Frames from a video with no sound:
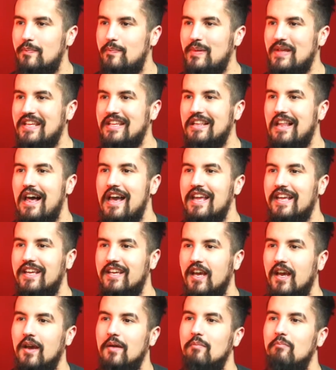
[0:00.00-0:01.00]
Be
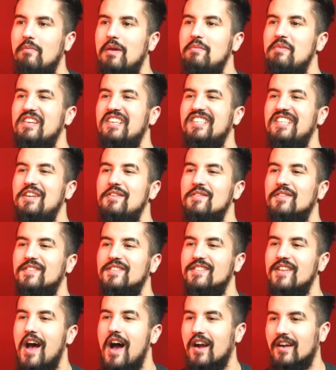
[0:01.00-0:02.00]
like mimic tier
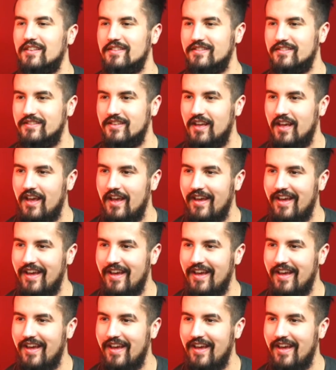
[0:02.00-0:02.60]
sucks.